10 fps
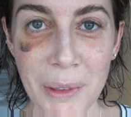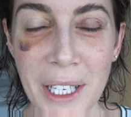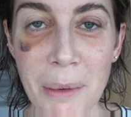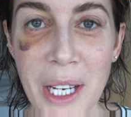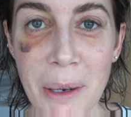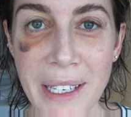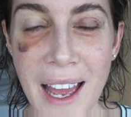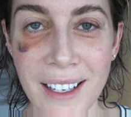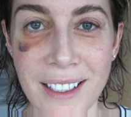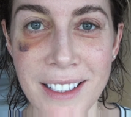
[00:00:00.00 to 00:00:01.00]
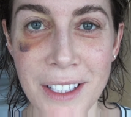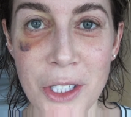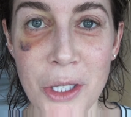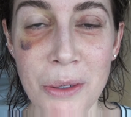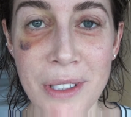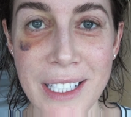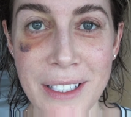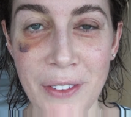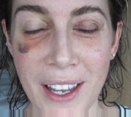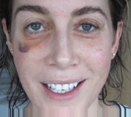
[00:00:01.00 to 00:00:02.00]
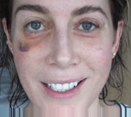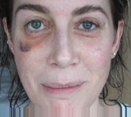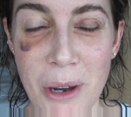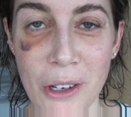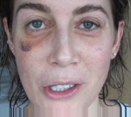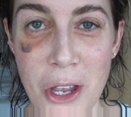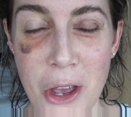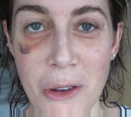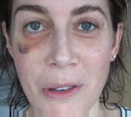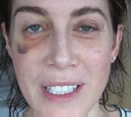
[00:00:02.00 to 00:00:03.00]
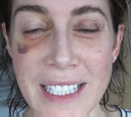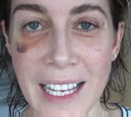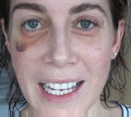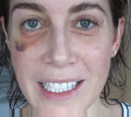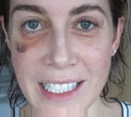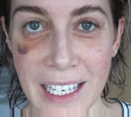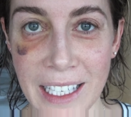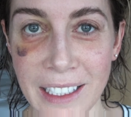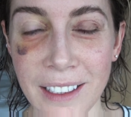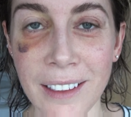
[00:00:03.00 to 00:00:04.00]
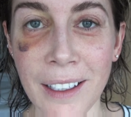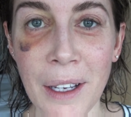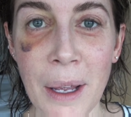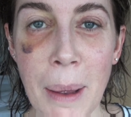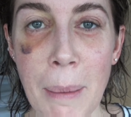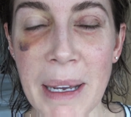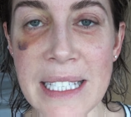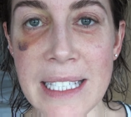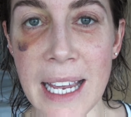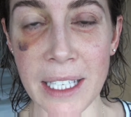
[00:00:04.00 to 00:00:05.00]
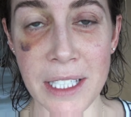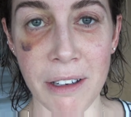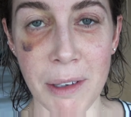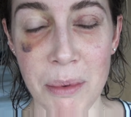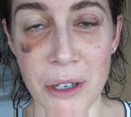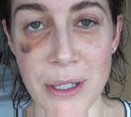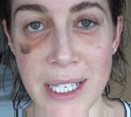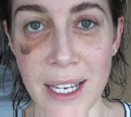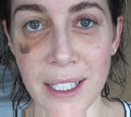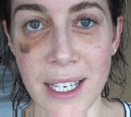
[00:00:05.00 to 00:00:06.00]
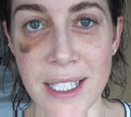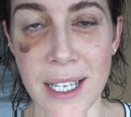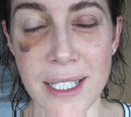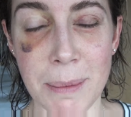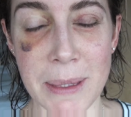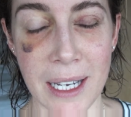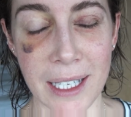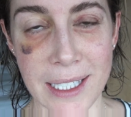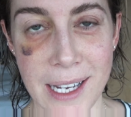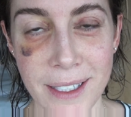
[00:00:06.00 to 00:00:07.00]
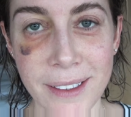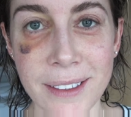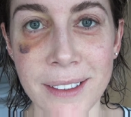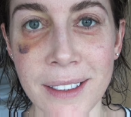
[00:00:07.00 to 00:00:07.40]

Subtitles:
here we go again. It's the jaundice phase, mark 2, day 18. My secondary bruising is subsiding.